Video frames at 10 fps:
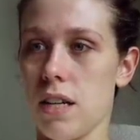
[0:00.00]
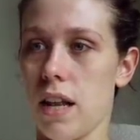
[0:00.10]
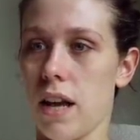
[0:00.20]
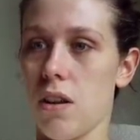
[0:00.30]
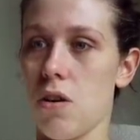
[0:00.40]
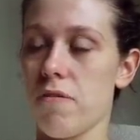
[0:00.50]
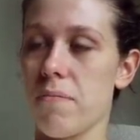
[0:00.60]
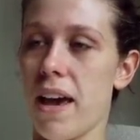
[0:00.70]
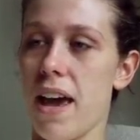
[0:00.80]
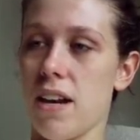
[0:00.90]
Like a lot of
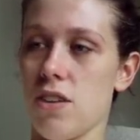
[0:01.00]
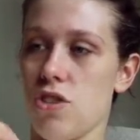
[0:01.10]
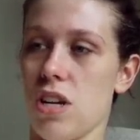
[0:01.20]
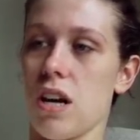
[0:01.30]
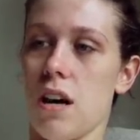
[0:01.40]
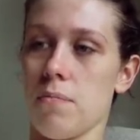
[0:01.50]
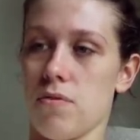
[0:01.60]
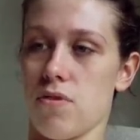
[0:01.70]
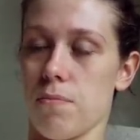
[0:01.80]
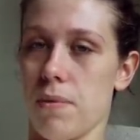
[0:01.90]
my energy
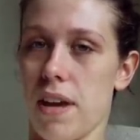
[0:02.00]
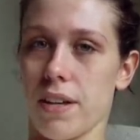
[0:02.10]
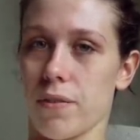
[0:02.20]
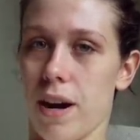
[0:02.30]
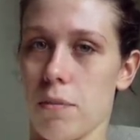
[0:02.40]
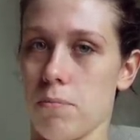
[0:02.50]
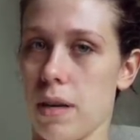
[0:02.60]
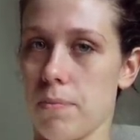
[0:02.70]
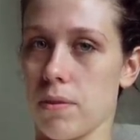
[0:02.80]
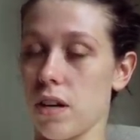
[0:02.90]
comes from being around
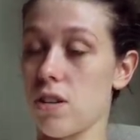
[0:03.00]
people.